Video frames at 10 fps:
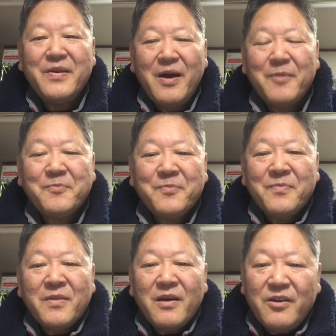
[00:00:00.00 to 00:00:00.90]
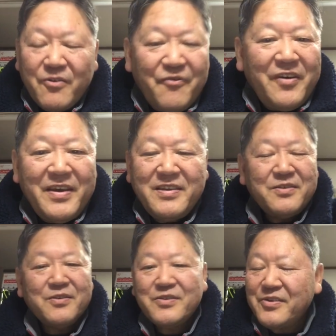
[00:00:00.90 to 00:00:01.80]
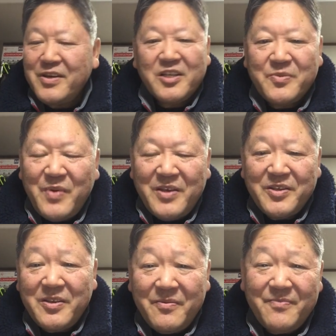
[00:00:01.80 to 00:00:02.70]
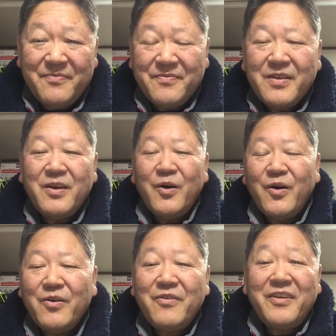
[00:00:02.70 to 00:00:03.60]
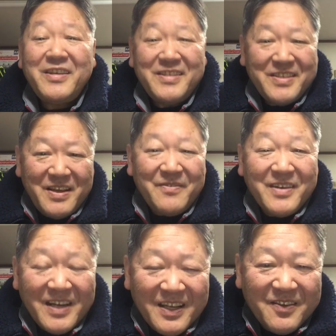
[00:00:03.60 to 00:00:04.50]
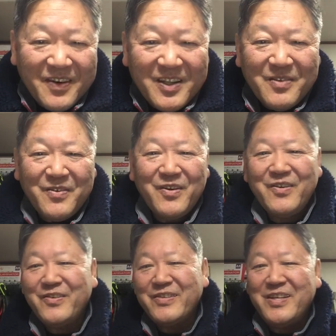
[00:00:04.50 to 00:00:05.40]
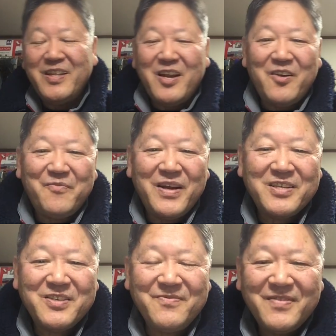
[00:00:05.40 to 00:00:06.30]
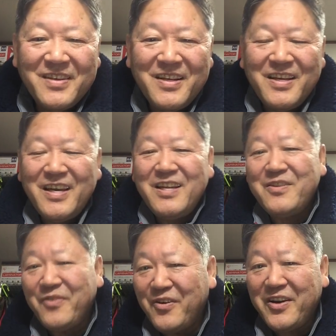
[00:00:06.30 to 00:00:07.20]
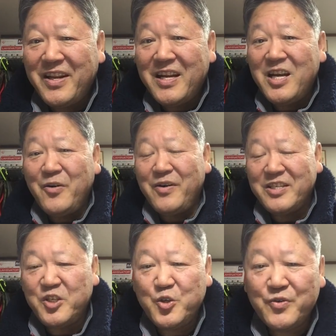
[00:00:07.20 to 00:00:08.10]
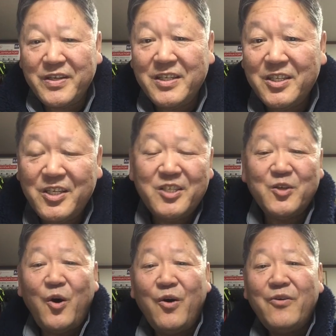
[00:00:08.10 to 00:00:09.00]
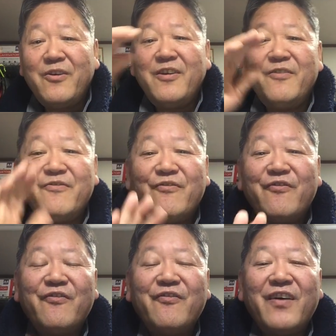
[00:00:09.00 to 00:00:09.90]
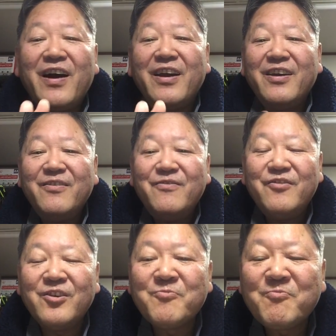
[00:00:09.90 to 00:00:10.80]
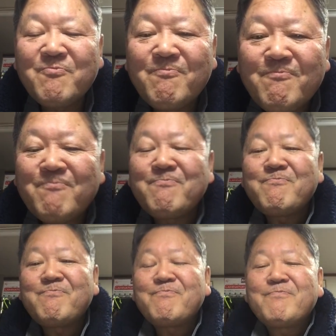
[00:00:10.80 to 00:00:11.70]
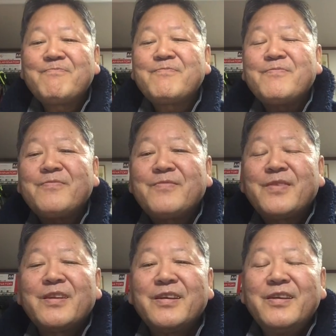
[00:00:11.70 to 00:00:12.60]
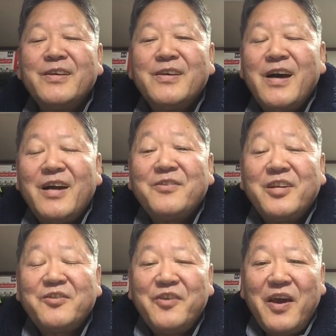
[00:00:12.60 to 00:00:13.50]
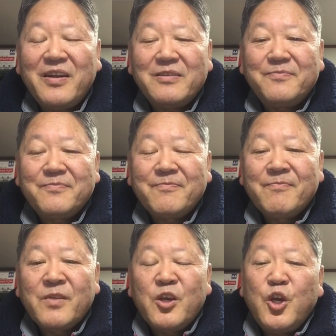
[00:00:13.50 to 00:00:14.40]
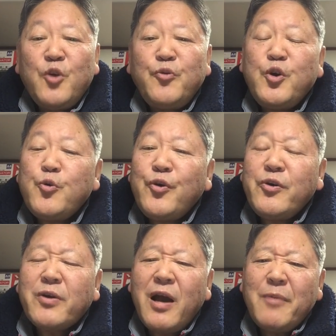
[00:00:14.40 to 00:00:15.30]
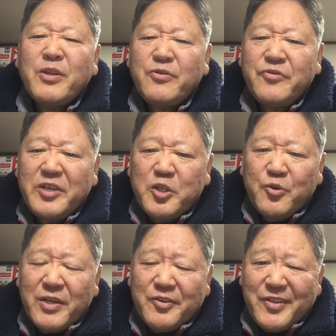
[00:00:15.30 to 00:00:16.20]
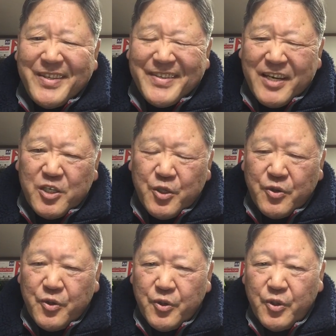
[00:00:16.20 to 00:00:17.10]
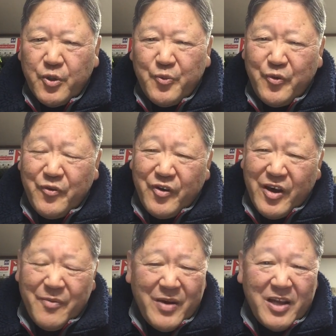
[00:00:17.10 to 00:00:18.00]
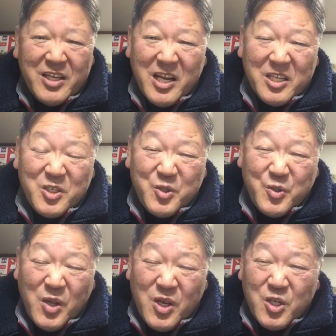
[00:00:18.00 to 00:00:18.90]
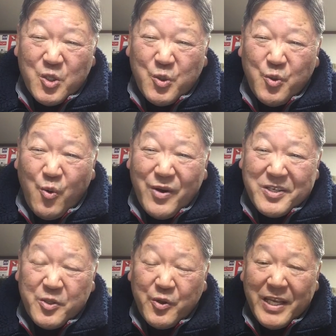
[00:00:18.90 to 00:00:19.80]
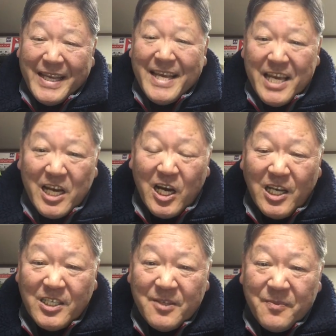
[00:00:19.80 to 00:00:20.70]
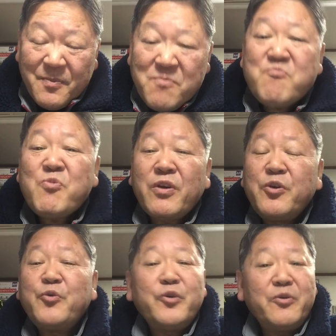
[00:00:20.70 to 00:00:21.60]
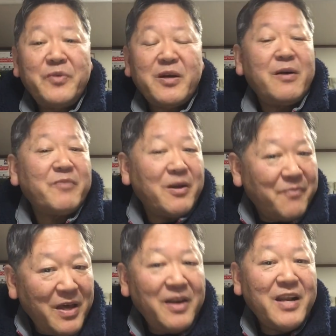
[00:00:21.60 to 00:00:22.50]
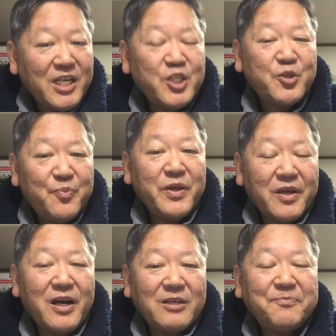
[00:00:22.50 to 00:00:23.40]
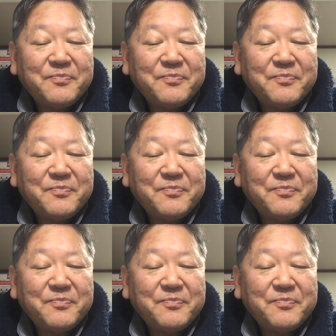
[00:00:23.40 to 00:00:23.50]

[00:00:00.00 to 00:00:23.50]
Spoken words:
Yeah. And the fee is not so expensive. Only 700 for general person. And foreigner or student, it's only 500 yen. If you will come to East-West Discussion Group about 2 or 3 years, you will become a very nice speaker.